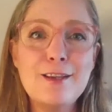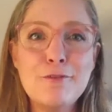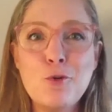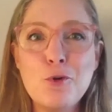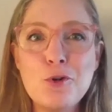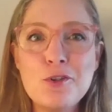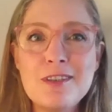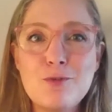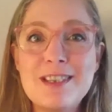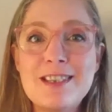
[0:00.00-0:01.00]
of
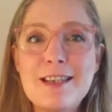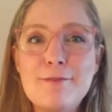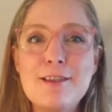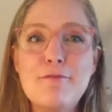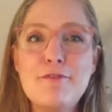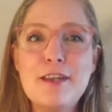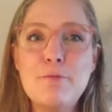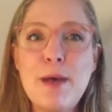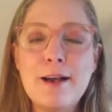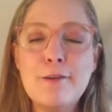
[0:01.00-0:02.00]
course, receive some
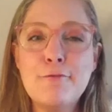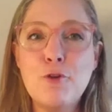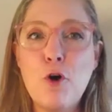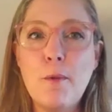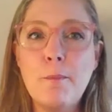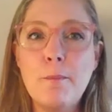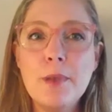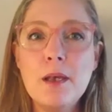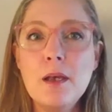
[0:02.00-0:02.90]
feedback from